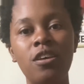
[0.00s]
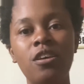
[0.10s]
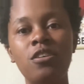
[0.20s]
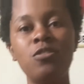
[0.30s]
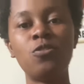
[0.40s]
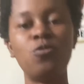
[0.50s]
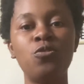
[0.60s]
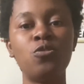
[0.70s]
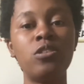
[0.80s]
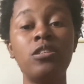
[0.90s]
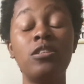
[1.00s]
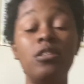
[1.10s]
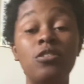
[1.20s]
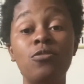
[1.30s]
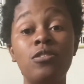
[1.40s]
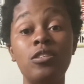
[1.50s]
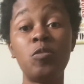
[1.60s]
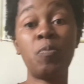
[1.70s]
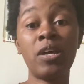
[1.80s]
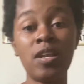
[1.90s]
so during this
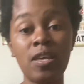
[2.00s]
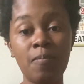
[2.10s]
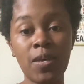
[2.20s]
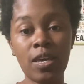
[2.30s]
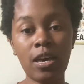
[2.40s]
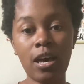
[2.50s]
pandemic,